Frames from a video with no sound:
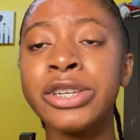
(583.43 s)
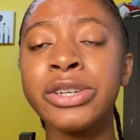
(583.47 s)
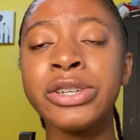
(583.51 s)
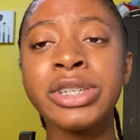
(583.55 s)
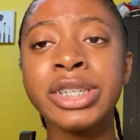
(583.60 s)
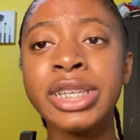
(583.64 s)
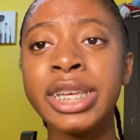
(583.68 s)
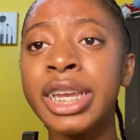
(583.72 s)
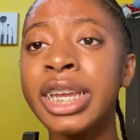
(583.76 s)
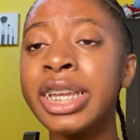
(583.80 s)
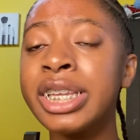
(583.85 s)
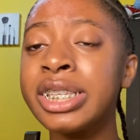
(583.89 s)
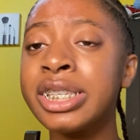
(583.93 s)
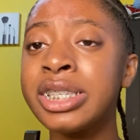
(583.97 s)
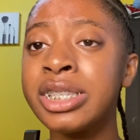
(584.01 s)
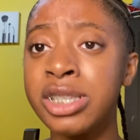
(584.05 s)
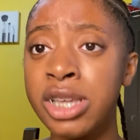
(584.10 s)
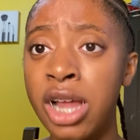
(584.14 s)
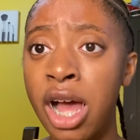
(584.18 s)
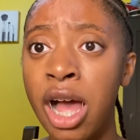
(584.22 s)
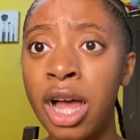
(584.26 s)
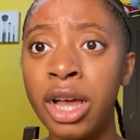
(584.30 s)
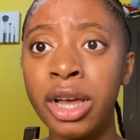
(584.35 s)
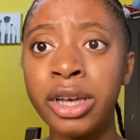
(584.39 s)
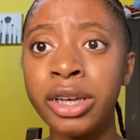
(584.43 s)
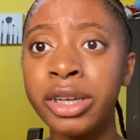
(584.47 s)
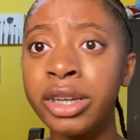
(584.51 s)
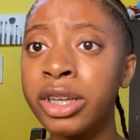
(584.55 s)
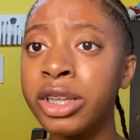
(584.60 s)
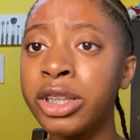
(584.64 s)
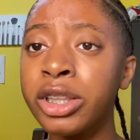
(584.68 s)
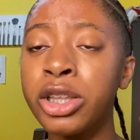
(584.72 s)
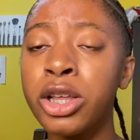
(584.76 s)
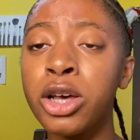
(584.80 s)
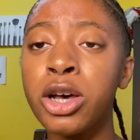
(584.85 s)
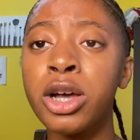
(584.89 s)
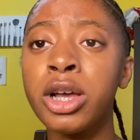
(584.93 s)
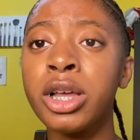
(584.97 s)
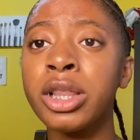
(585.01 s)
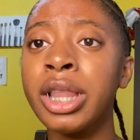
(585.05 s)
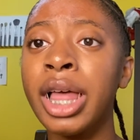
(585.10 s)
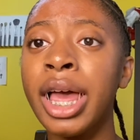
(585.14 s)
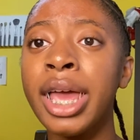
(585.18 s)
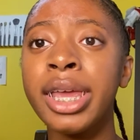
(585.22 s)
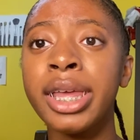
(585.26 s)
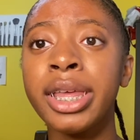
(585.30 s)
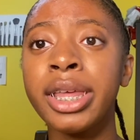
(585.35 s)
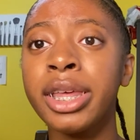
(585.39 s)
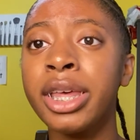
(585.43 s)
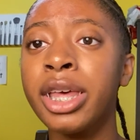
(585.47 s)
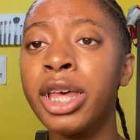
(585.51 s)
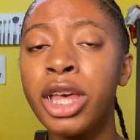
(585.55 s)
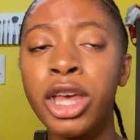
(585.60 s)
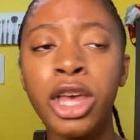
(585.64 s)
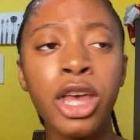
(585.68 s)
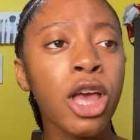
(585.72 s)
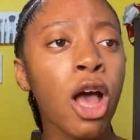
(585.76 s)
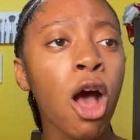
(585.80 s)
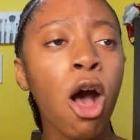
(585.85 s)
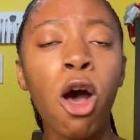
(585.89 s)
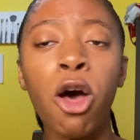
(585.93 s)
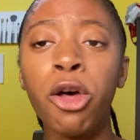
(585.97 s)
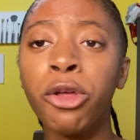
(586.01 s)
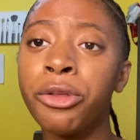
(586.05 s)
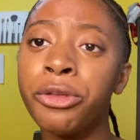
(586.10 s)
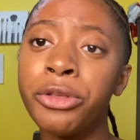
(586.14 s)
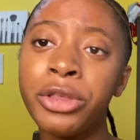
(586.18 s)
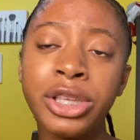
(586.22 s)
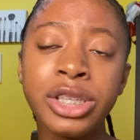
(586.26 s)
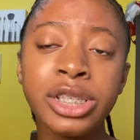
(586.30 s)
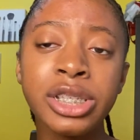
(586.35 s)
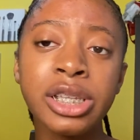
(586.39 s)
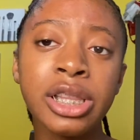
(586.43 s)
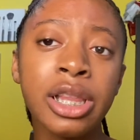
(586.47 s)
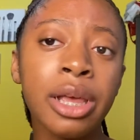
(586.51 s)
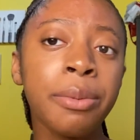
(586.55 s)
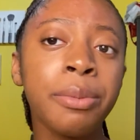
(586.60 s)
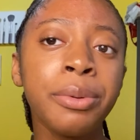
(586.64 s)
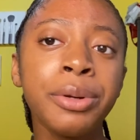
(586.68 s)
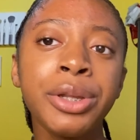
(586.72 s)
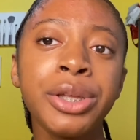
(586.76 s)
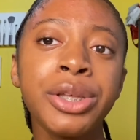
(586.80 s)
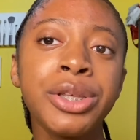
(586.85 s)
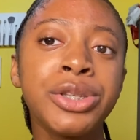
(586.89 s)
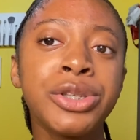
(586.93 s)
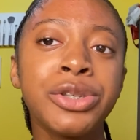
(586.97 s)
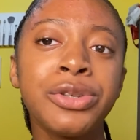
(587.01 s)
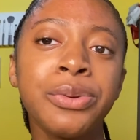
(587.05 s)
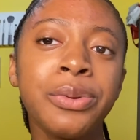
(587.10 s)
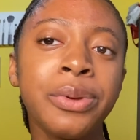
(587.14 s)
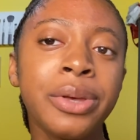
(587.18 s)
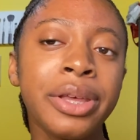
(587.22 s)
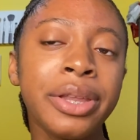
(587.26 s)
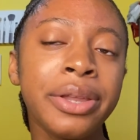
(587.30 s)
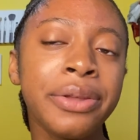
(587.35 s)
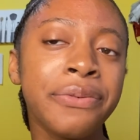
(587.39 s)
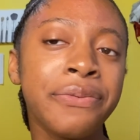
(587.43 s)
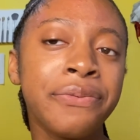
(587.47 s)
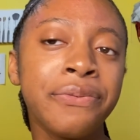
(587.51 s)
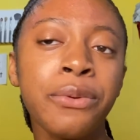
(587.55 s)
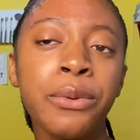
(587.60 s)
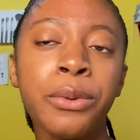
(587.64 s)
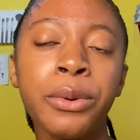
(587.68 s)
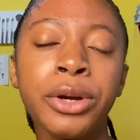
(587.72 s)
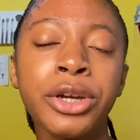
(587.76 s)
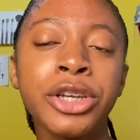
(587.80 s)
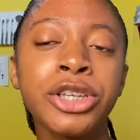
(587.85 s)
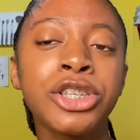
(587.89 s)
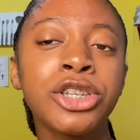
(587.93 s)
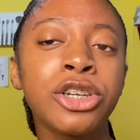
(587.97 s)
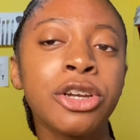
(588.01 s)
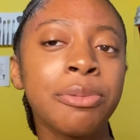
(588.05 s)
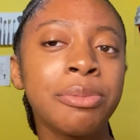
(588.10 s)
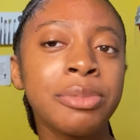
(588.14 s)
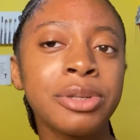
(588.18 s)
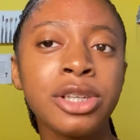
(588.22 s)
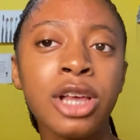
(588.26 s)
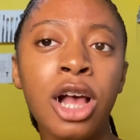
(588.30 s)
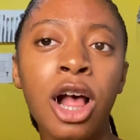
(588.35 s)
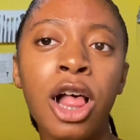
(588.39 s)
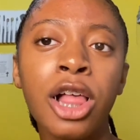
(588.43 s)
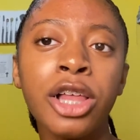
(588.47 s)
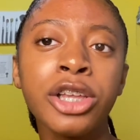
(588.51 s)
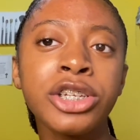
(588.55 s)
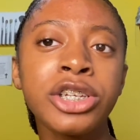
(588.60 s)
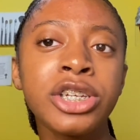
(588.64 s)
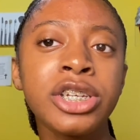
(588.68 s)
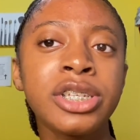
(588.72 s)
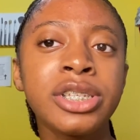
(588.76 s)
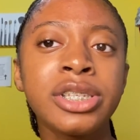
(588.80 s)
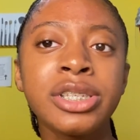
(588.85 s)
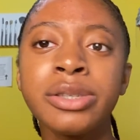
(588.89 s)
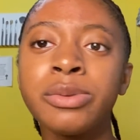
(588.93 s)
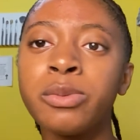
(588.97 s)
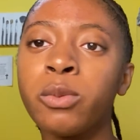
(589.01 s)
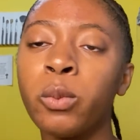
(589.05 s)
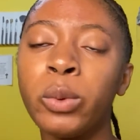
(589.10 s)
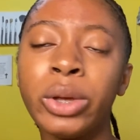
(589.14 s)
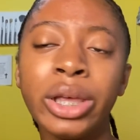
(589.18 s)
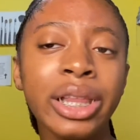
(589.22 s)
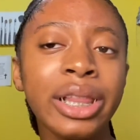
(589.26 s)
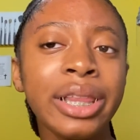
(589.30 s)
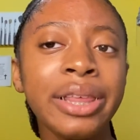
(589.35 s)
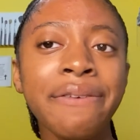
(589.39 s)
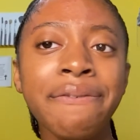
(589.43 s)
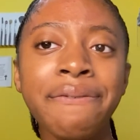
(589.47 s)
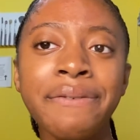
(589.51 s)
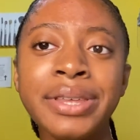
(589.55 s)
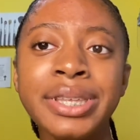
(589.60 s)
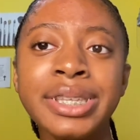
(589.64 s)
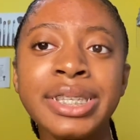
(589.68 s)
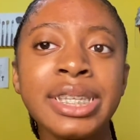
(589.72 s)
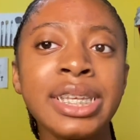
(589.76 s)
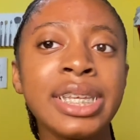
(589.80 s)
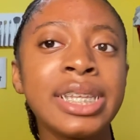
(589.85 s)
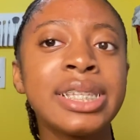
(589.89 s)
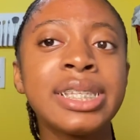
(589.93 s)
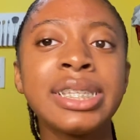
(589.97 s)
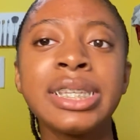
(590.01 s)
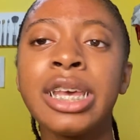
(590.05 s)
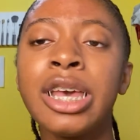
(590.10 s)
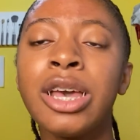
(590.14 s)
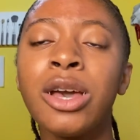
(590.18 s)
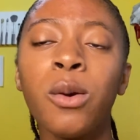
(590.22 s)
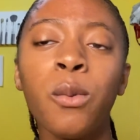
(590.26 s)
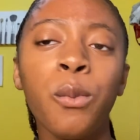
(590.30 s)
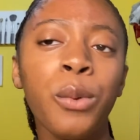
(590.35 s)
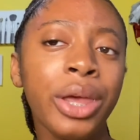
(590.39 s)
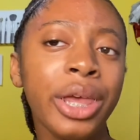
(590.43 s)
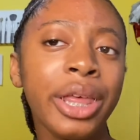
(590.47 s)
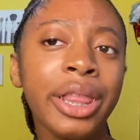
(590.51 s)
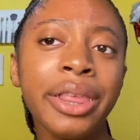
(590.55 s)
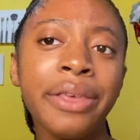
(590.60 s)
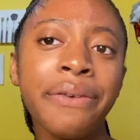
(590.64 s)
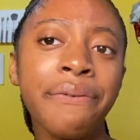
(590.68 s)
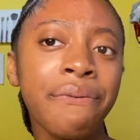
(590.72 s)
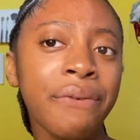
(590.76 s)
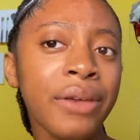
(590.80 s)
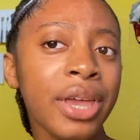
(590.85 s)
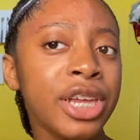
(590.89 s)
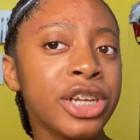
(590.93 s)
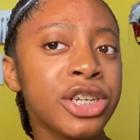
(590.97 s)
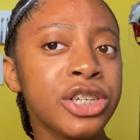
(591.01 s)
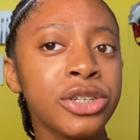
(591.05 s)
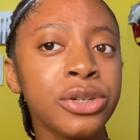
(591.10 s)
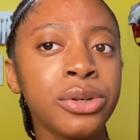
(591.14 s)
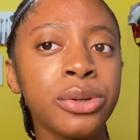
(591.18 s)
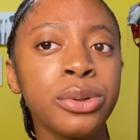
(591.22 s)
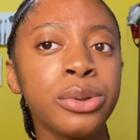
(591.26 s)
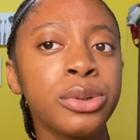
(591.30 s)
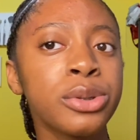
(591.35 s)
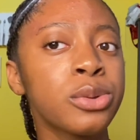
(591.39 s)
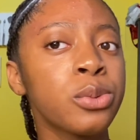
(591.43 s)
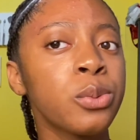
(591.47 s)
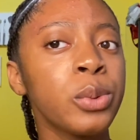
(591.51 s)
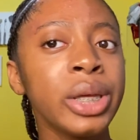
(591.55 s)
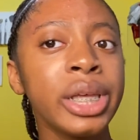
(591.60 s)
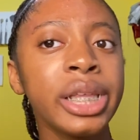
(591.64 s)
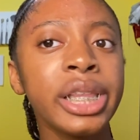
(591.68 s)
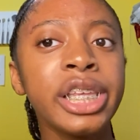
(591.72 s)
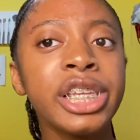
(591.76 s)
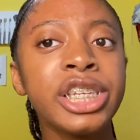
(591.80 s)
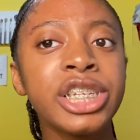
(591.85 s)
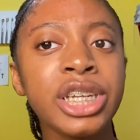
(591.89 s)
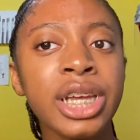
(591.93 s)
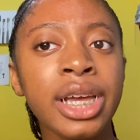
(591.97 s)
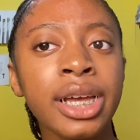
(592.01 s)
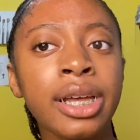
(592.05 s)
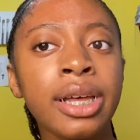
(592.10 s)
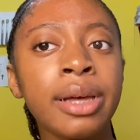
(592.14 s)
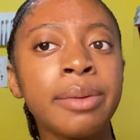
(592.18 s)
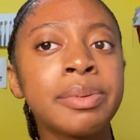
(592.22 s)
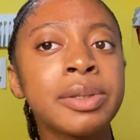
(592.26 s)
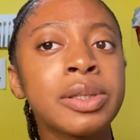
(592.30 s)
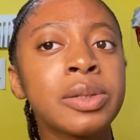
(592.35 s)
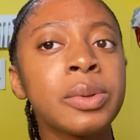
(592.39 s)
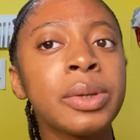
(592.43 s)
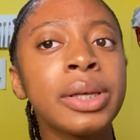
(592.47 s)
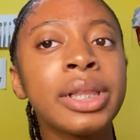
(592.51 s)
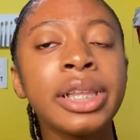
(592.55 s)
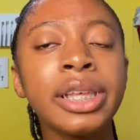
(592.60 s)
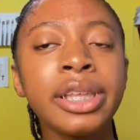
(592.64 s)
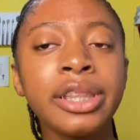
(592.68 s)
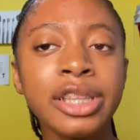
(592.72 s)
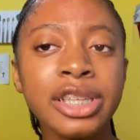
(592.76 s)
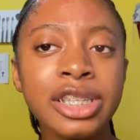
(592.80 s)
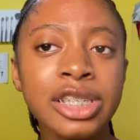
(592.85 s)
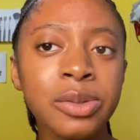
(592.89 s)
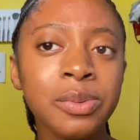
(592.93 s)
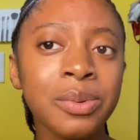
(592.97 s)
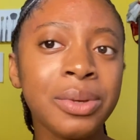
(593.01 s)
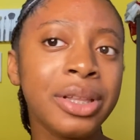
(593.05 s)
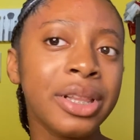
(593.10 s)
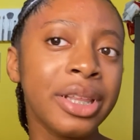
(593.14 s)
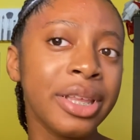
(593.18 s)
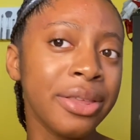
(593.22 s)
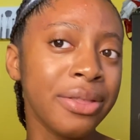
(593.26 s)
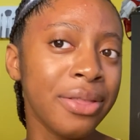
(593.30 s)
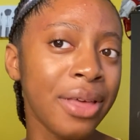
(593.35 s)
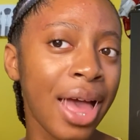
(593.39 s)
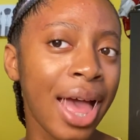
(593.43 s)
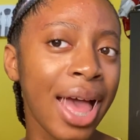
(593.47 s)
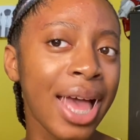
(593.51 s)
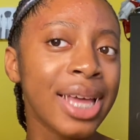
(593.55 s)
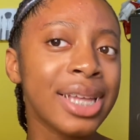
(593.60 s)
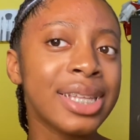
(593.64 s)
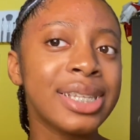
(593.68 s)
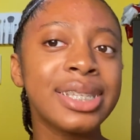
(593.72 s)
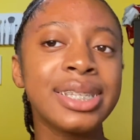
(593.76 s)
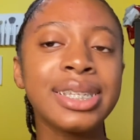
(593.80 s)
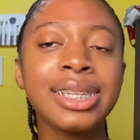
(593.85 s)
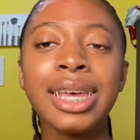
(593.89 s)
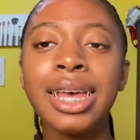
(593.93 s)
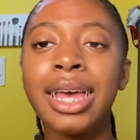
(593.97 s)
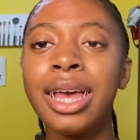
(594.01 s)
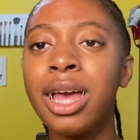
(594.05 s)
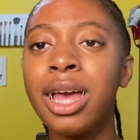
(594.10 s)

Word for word: Your skin is not gonna look like all these celebrities who can afford dermatologists, weekly visits, weekly facials, weekly checkups, weekly this, weekly that.